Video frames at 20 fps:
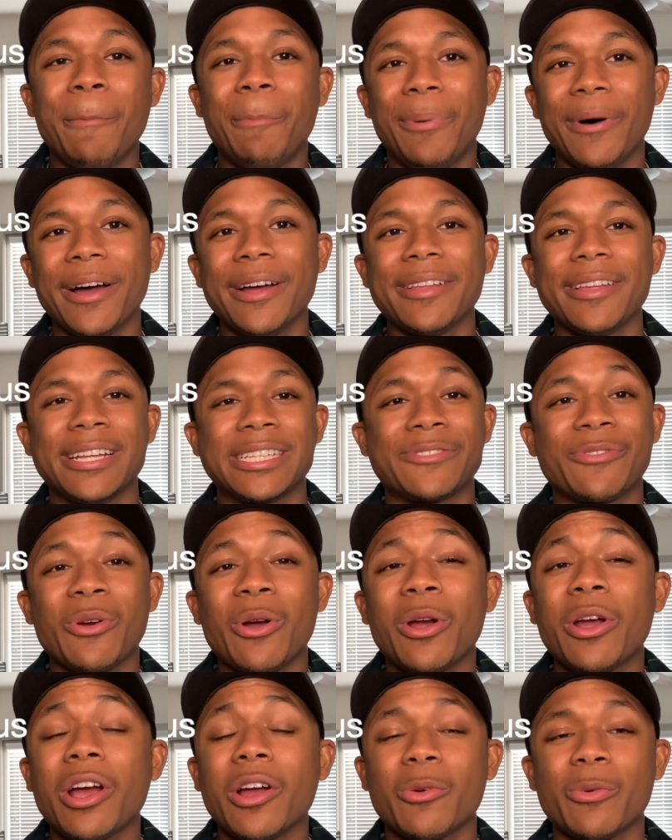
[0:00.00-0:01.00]
but it's for
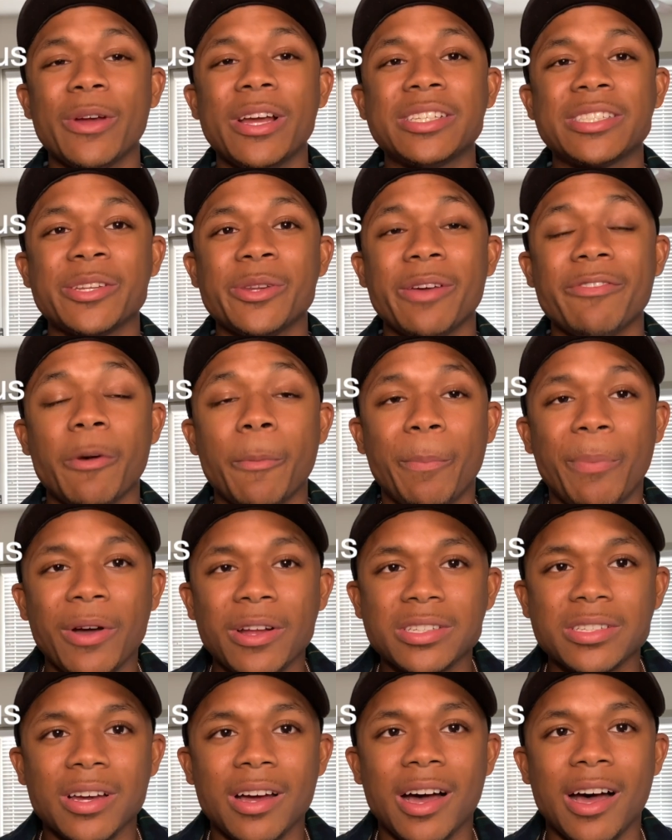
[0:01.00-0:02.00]
a good reason. You have a
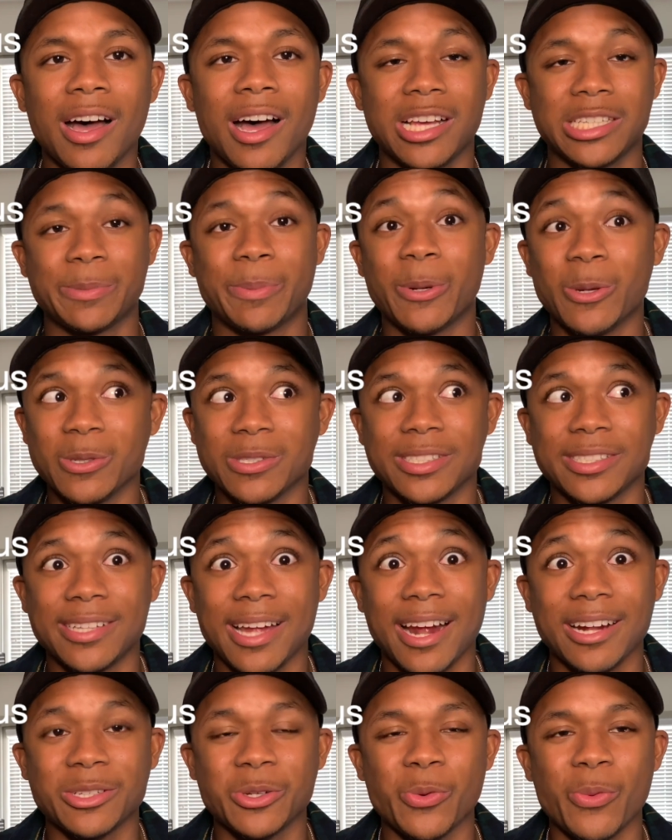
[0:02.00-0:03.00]
bunch of hospitals
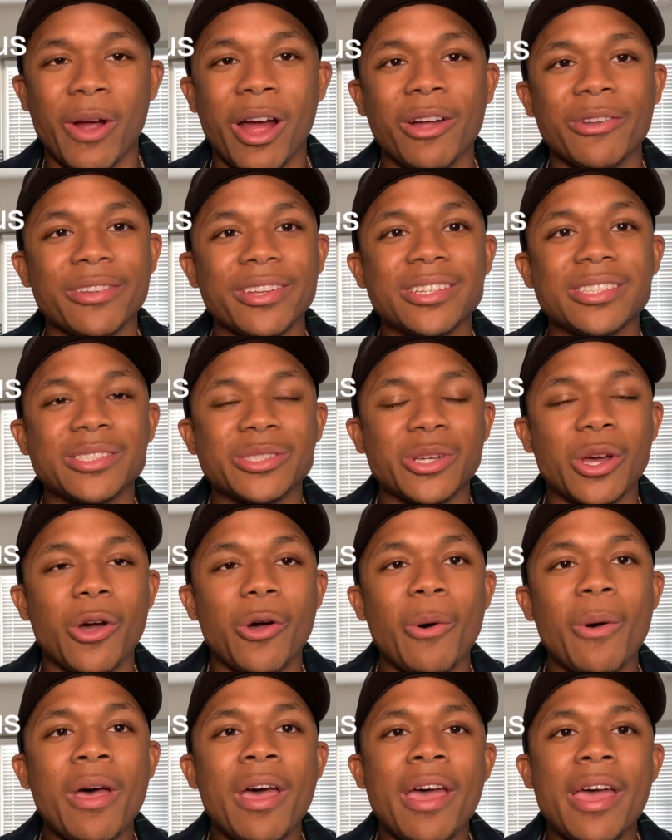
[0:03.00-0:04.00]
stacked around it.
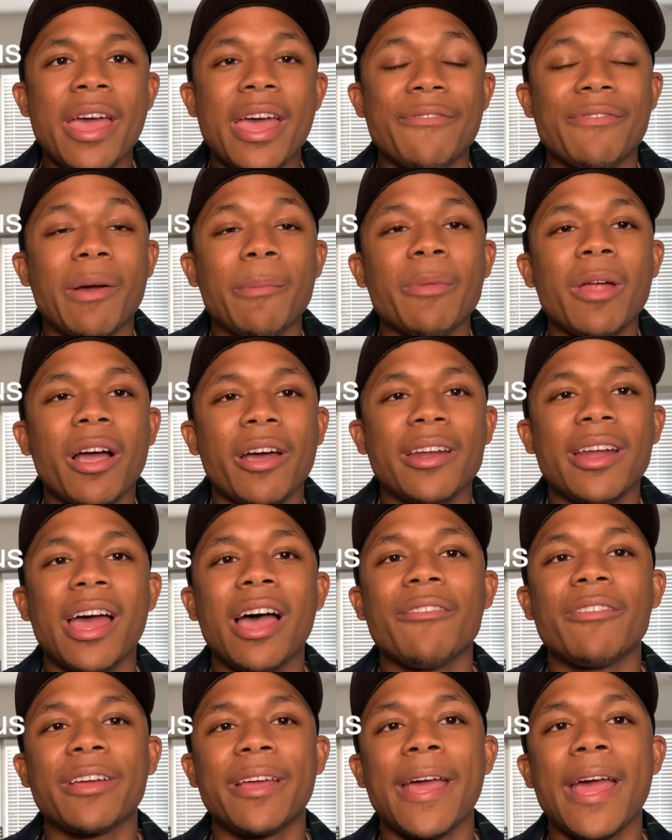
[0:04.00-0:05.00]
So if I'm not gonna
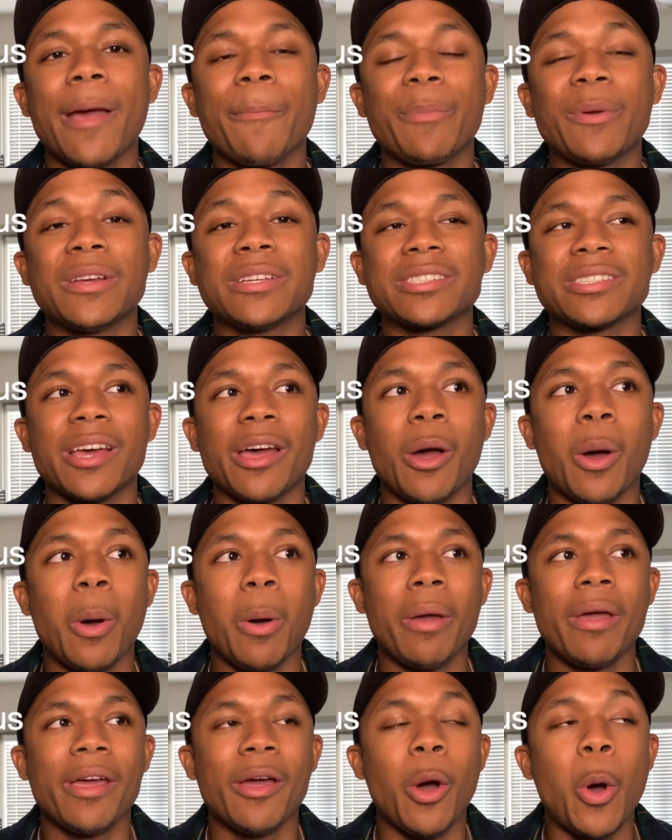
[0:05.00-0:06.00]
have a campus,
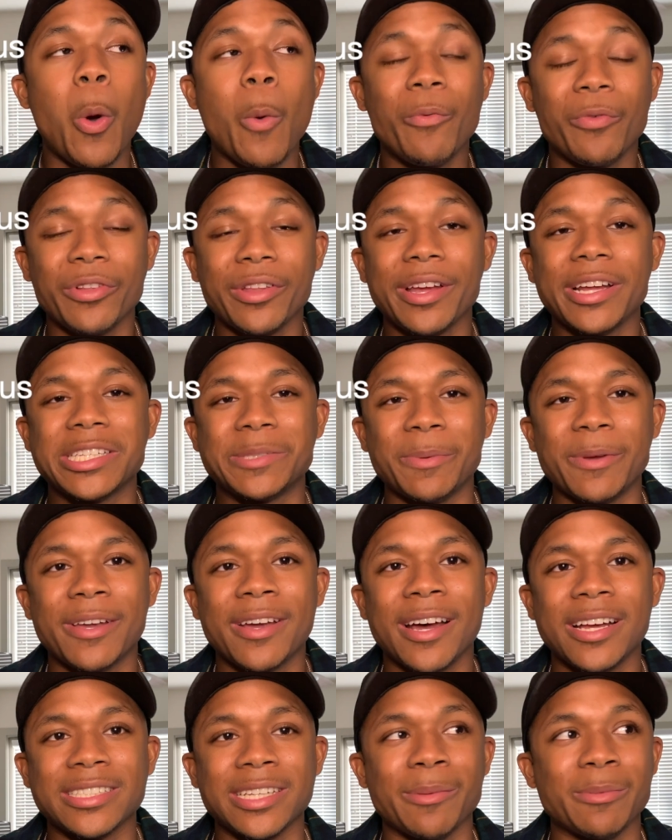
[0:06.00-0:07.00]
hopefully it's
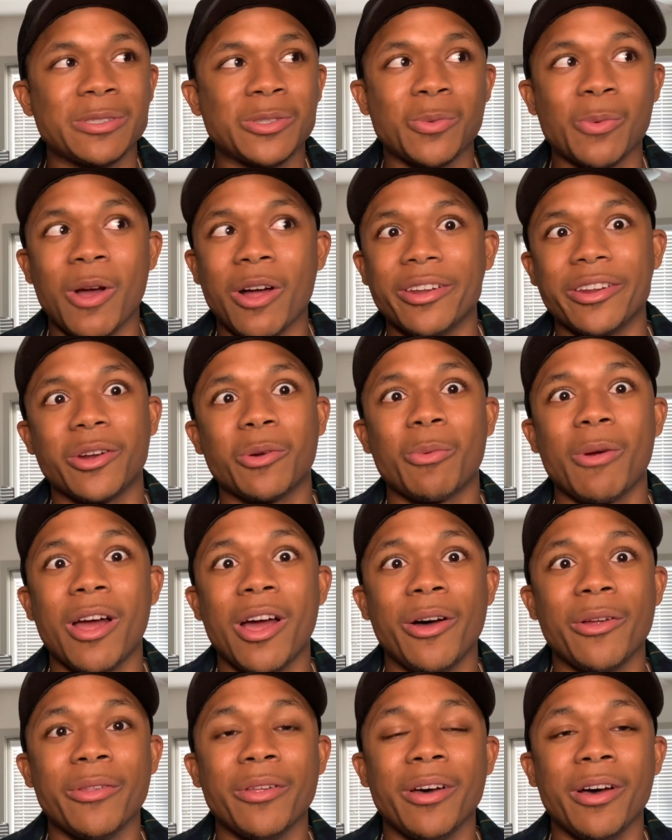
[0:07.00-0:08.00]
because I'm surrounded
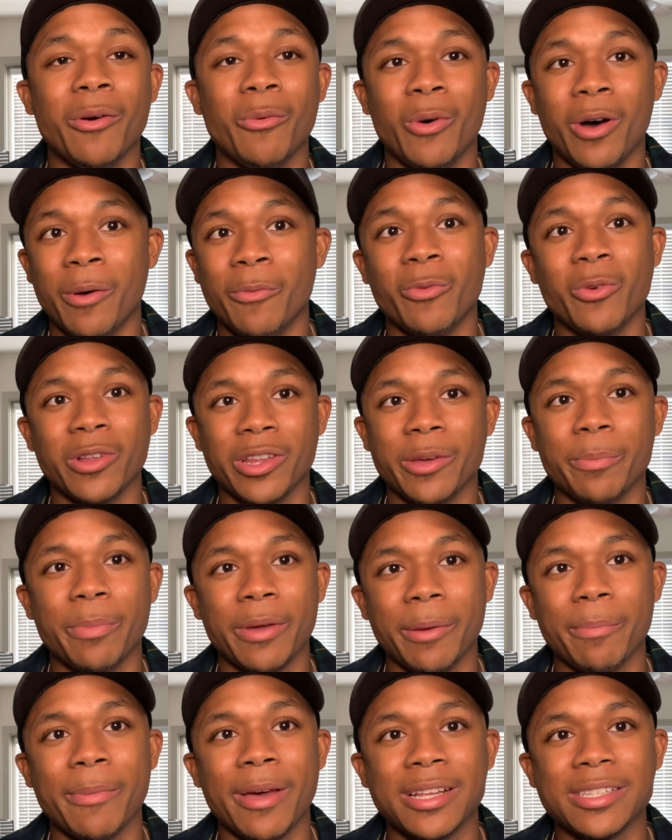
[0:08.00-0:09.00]
around a really
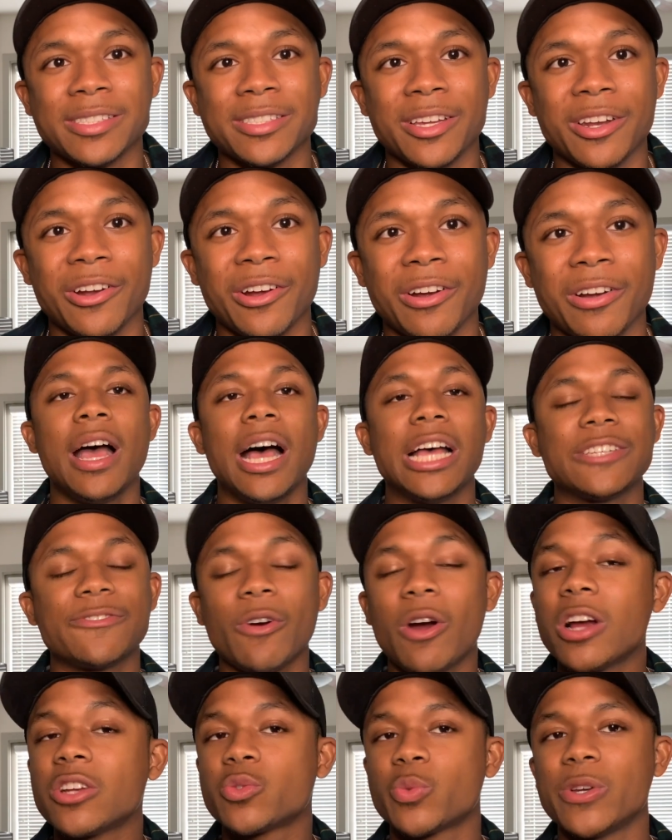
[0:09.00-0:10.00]
big med center. As
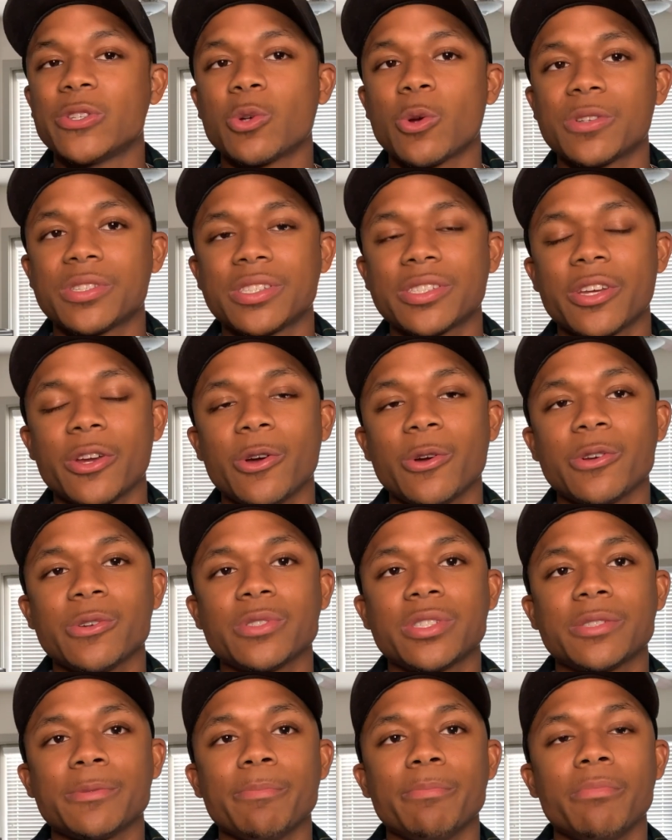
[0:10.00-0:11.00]
far as resources
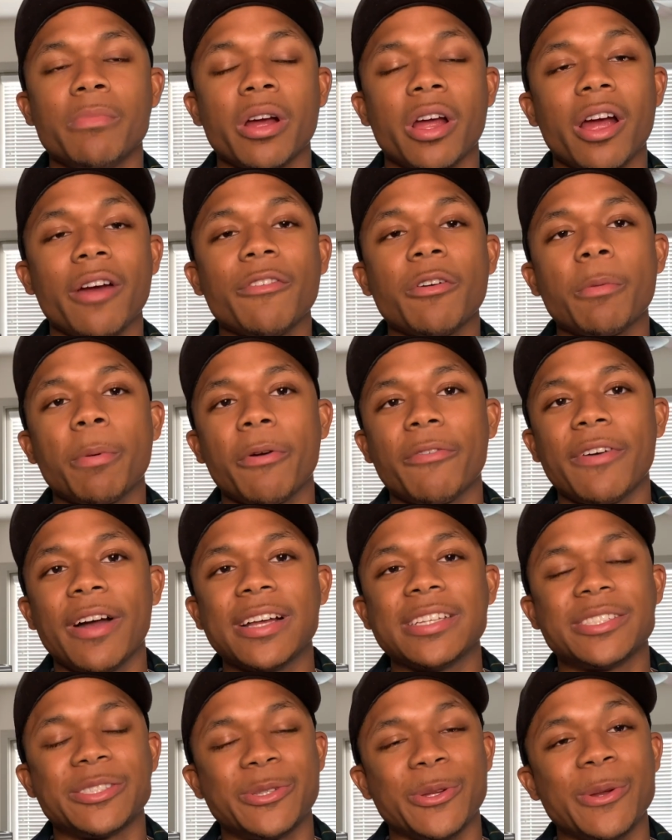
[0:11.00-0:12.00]
goes, McGovern
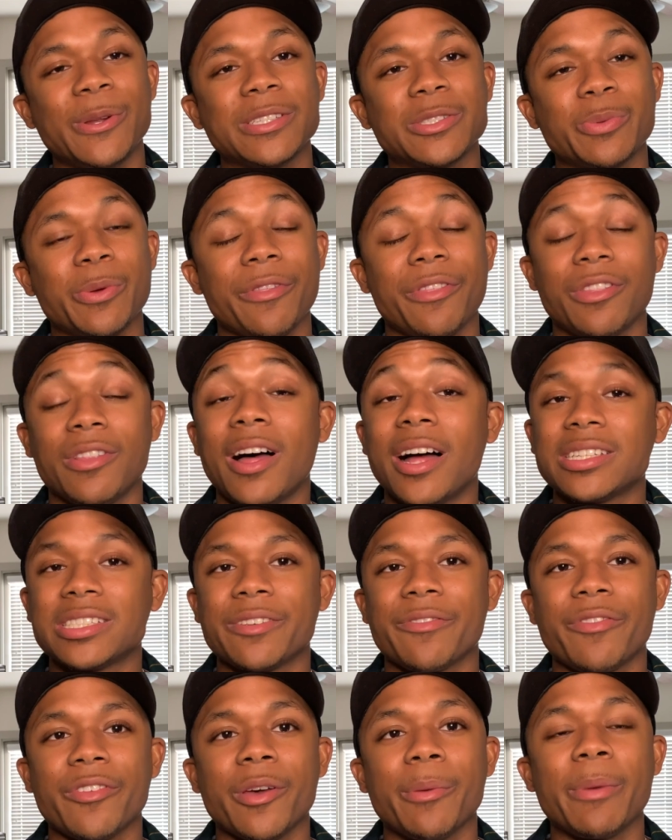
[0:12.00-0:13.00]
provides students with lots
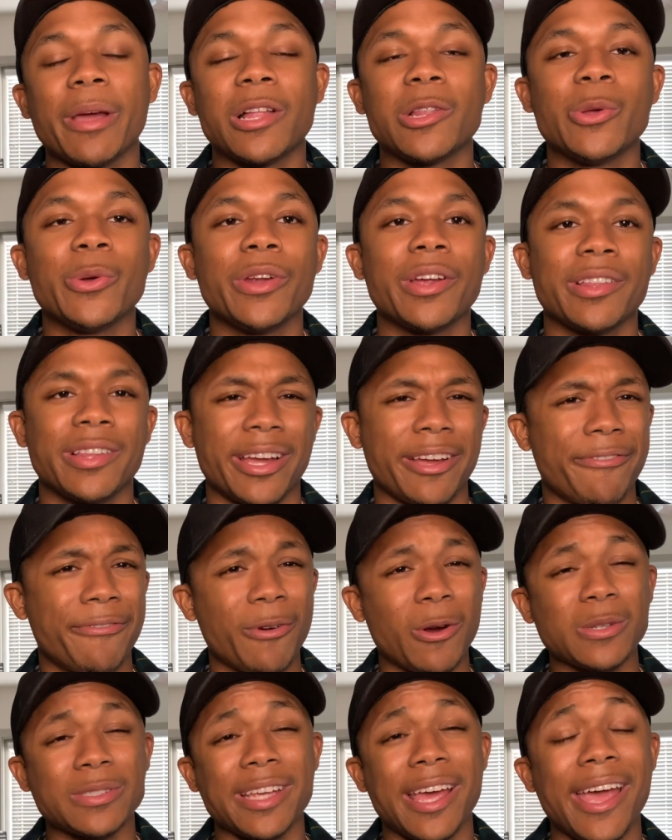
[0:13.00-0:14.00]
of them, including like
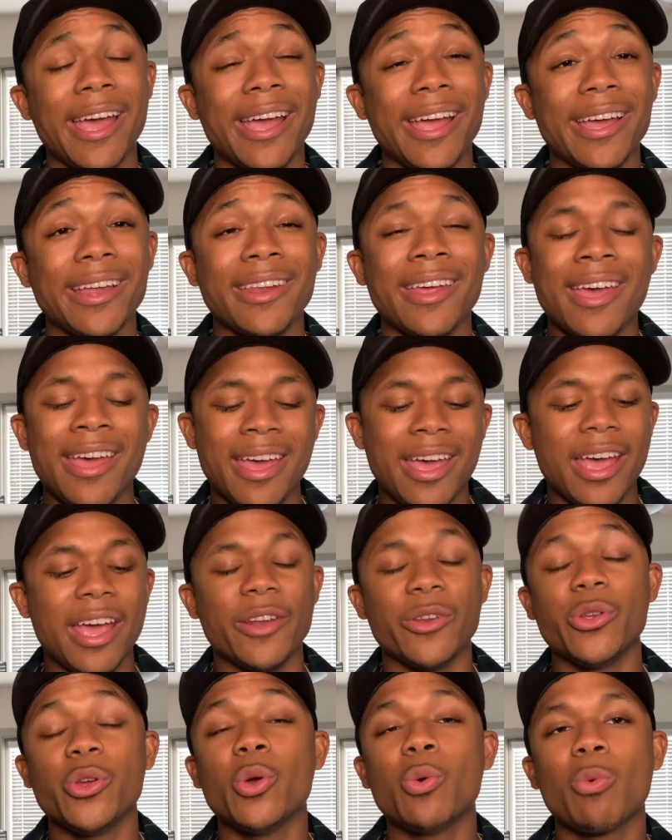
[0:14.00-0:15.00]
first aid
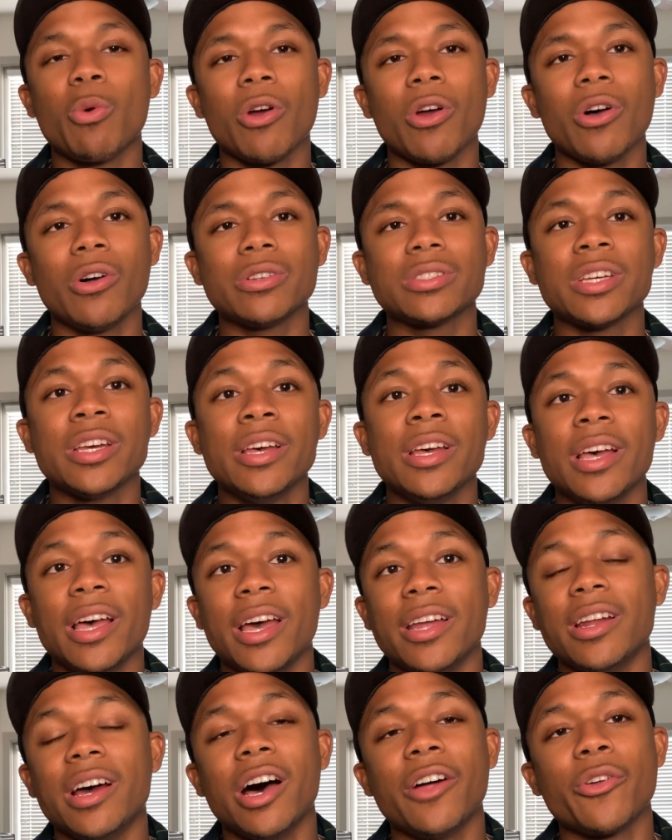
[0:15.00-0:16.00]
and UWorld
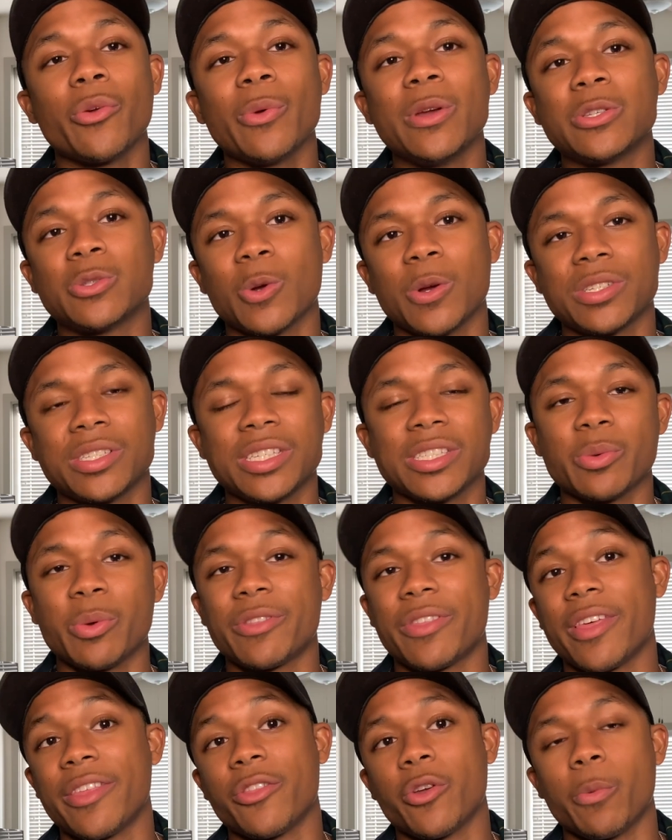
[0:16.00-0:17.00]
and other resources
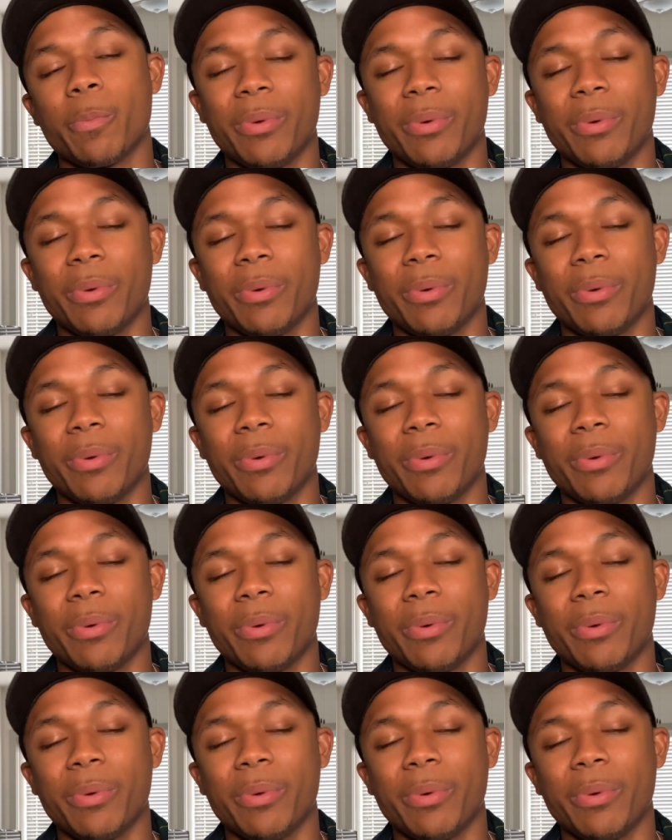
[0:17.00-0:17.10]
within their